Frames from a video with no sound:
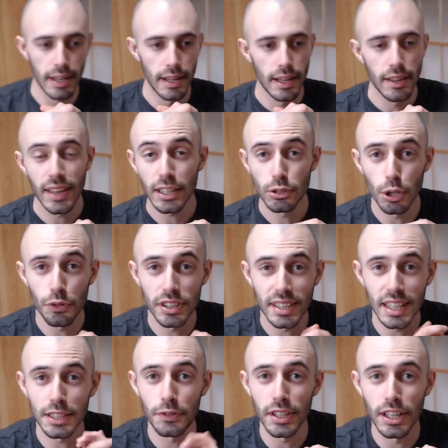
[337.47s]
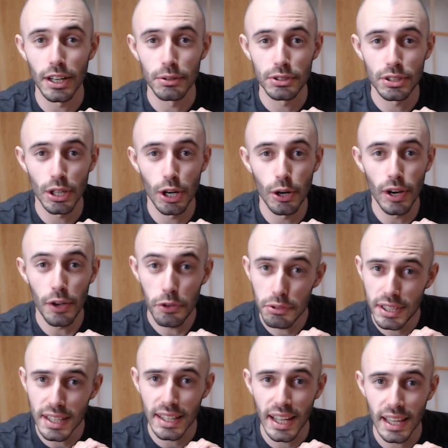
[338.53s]
That's all for today's video. So if you
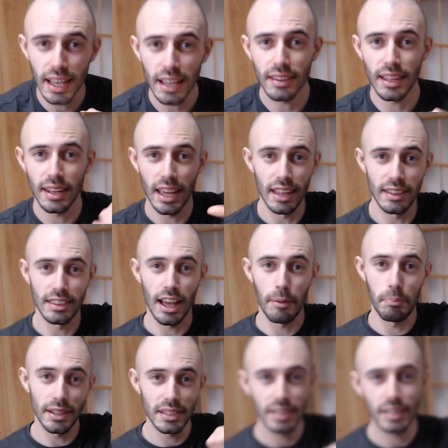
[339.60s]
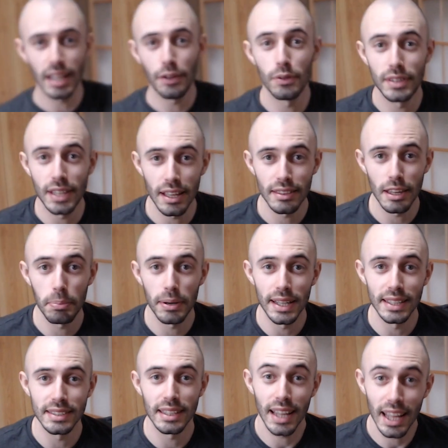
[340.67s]
didn't like it, then hit that button. If you did, then
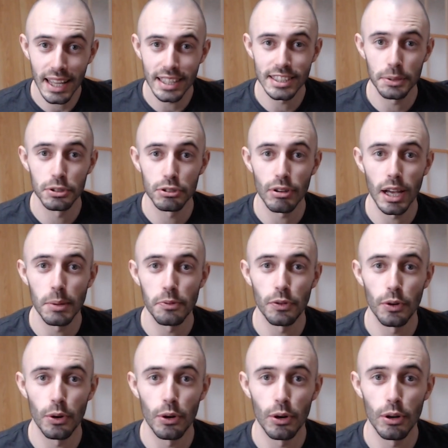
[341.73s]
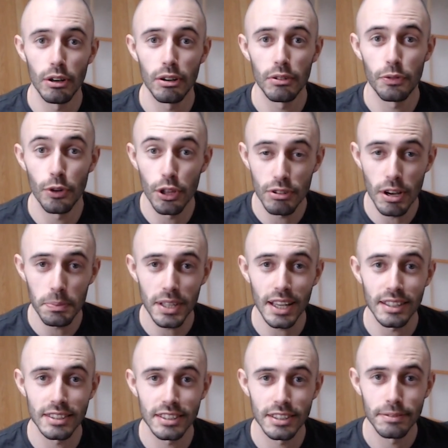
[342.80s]
please like and subscribe for further
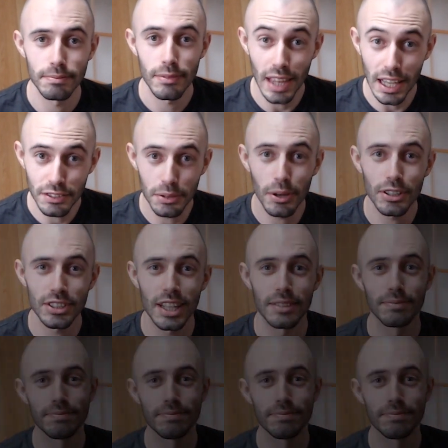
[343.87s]
updates. Thanks for watching.